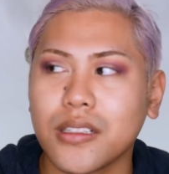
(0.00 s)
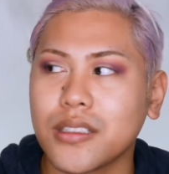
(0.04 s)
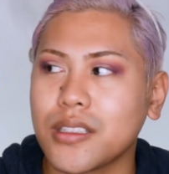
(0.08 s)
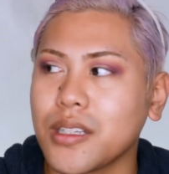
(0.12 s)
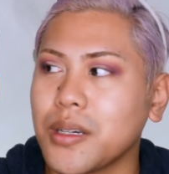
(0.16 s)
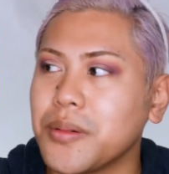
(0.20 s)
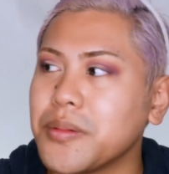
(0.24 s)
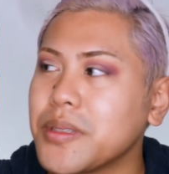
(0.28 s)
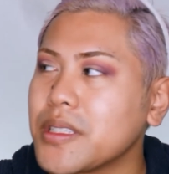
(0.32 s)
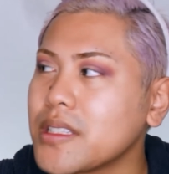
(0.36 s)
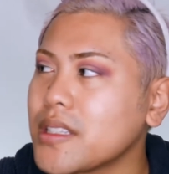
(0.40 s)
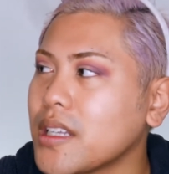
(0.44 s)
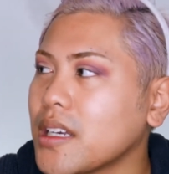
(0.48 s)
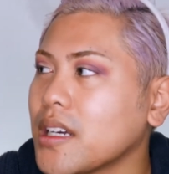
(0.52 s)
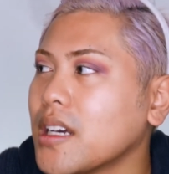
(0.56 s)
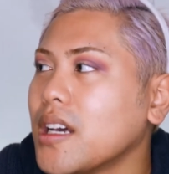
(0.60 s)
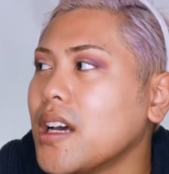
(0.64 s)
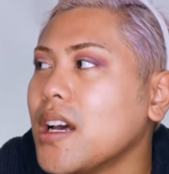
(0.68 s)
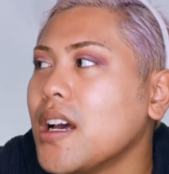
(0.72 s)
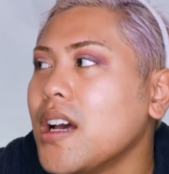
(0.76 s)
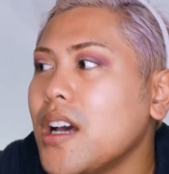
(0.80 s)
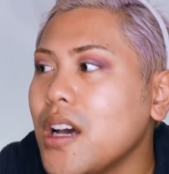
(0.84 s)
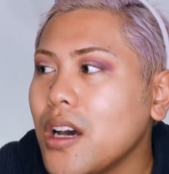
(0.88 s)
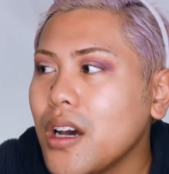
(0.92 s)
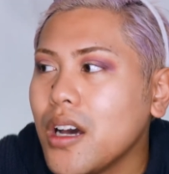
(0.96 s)
So I'm just like,
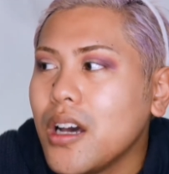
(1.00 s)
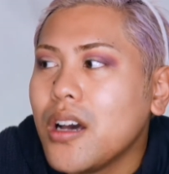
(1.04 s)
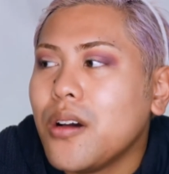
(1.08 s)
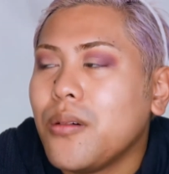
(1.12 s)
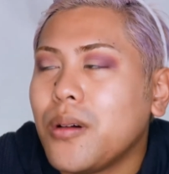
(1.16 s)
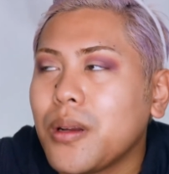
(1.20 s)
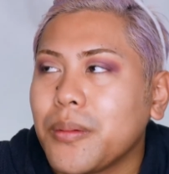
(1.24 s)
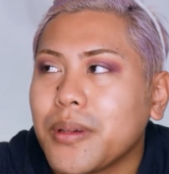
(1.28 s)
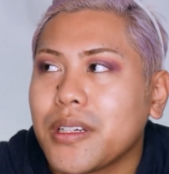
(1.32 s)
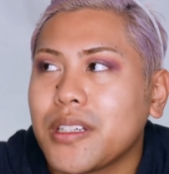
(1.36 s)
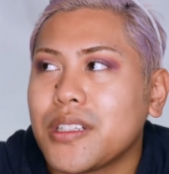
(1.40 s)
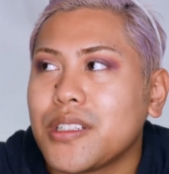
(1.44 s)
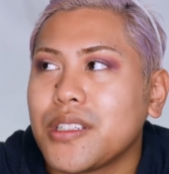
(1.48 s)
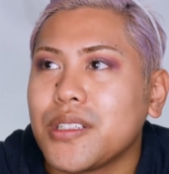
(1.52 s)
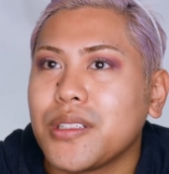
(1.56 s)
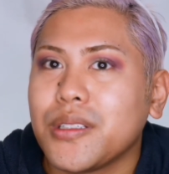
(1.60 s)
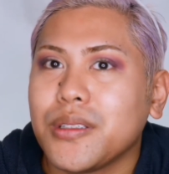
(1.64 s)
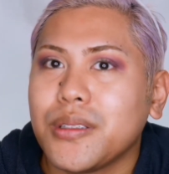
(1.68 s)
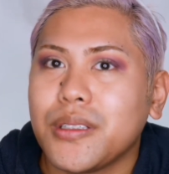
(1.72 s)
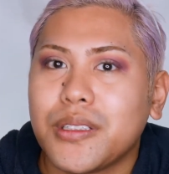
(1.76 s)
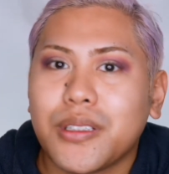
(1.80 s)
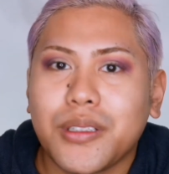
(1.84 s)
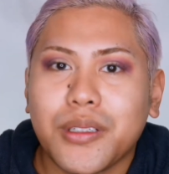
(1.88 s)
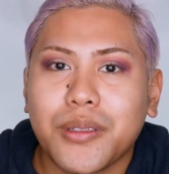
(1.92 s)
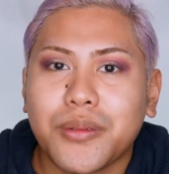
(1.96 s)
what am I gonna do? I
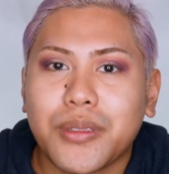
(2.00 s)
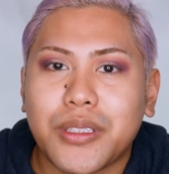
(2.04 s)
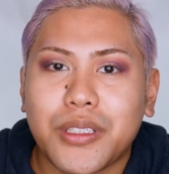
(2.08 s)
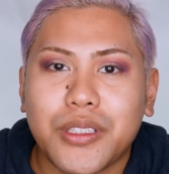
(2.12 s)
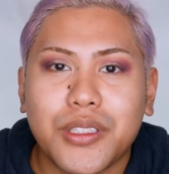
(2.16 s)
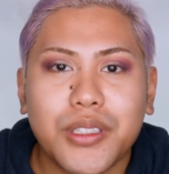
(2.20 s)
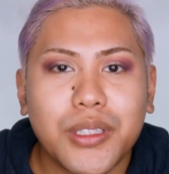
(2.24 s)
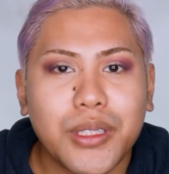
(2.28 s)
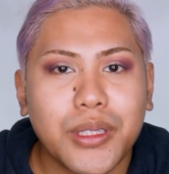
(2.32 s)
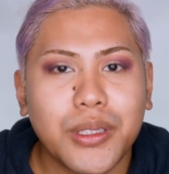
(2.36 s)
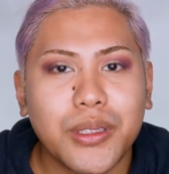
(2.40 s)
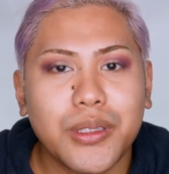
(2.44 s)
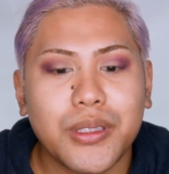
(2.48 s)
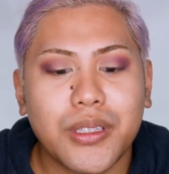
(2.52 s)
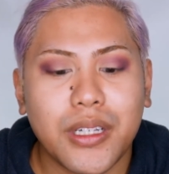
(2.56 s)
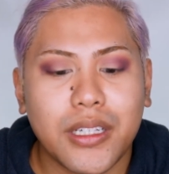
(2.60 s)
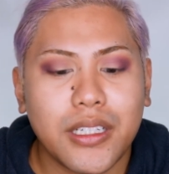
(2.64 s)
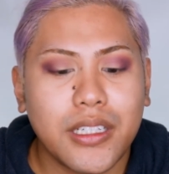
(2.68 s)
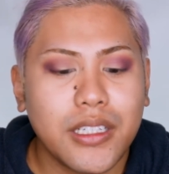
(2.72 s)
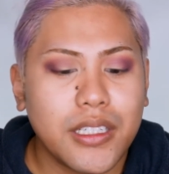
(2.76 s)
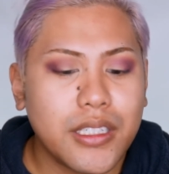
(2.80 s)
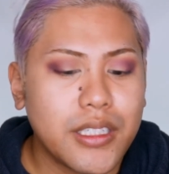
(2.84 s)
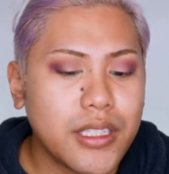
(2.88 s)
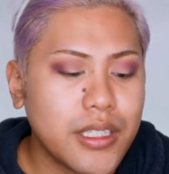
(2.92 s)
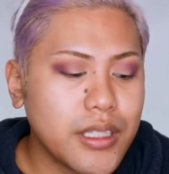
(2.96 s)
don't know what to do, so I
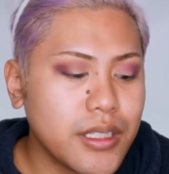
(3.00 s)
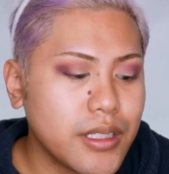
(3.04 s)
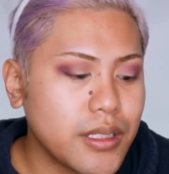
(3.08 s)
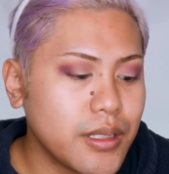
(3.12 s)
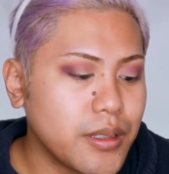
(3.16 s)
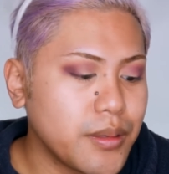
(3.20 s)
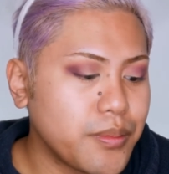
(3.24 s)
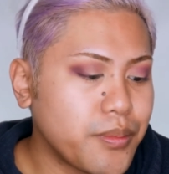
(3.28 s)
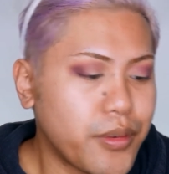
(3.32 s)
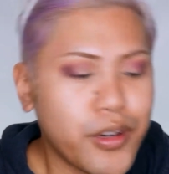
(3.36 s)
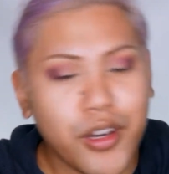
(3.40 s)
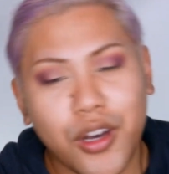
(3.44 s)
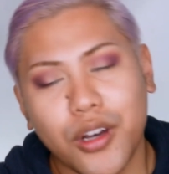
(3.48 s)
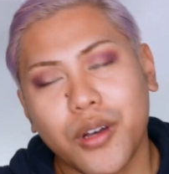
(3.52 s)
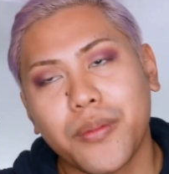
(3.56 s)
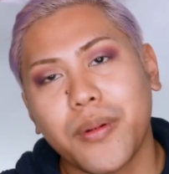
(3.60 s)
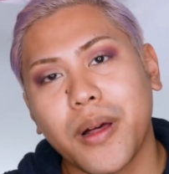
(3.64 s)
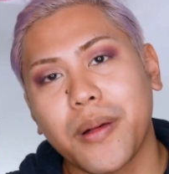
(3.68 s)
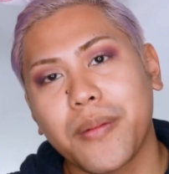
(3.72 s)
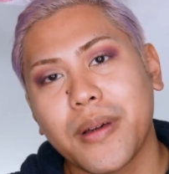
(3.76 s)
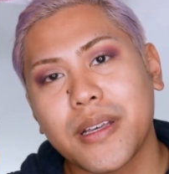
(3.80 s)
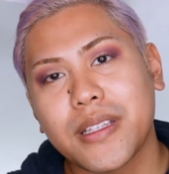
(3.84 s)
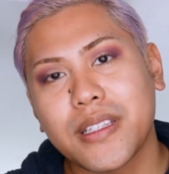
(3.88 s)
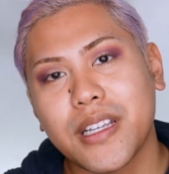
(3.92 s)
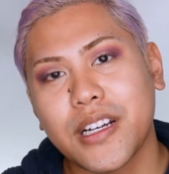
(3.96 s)
needed to preoccupy
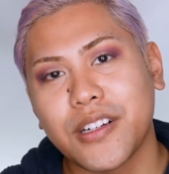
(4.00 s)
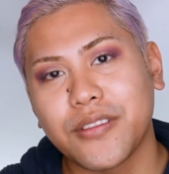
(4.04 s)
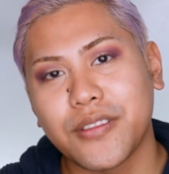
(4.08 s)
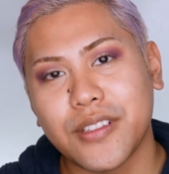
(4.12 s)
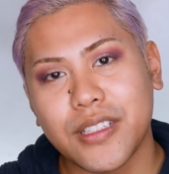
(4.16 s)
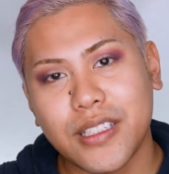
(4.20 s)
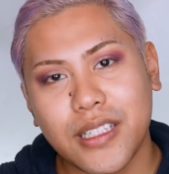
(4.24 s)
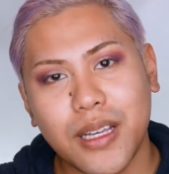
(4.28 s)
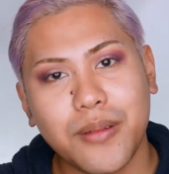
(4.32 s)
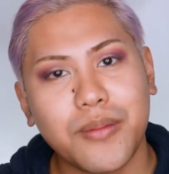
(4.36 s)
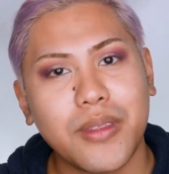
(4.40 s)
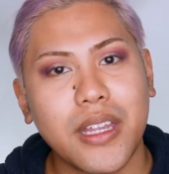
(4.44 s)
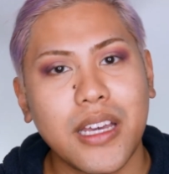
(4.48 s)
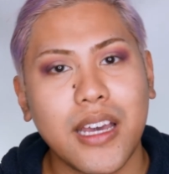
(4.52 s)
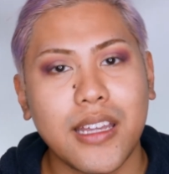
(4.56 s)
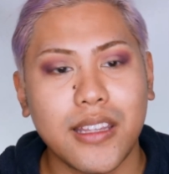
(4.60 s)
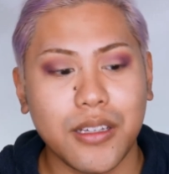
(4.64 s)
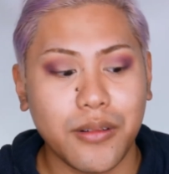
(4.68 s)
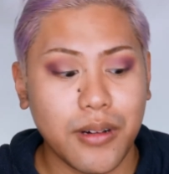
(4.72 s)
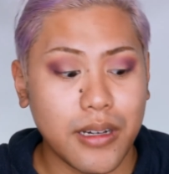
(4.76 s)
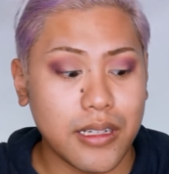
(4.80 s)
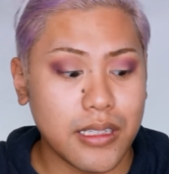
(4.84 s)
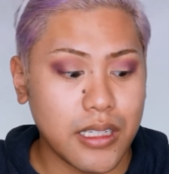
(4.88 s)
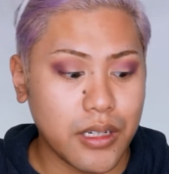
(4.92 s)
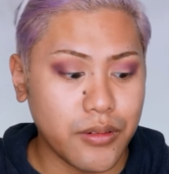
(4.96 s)
myself with something,
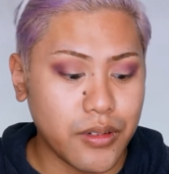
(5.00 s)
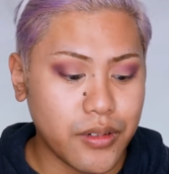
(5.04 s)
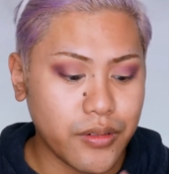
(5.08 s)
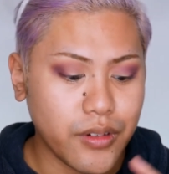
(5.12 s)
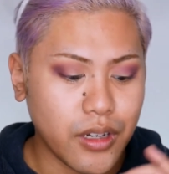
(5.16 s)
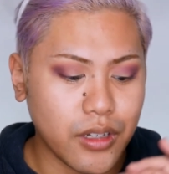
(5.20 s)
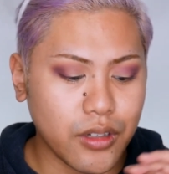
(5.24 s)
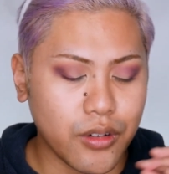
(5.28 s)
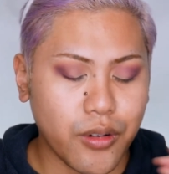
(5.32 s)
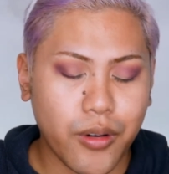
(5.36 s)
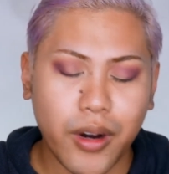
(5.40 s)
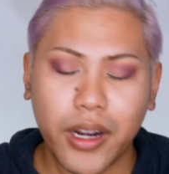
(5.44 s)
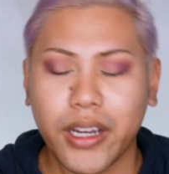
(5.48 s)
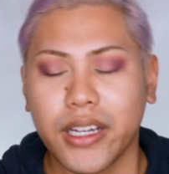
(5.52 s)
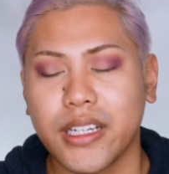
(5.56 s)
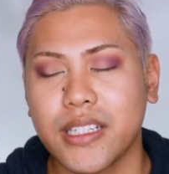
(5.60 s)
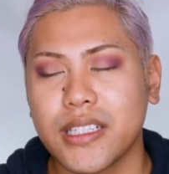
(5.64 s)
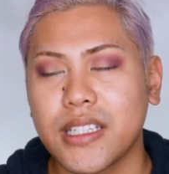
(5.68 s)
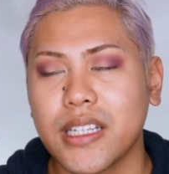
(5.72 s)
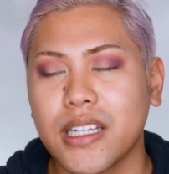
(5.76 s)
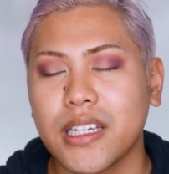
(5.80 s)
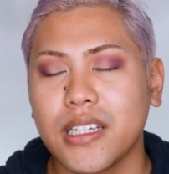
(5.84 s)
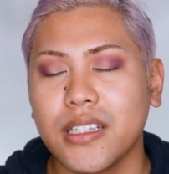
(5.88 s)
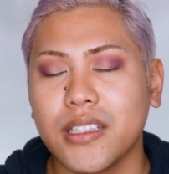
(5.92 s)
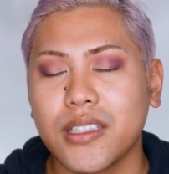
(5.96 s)
otherwise I would have gone crazy.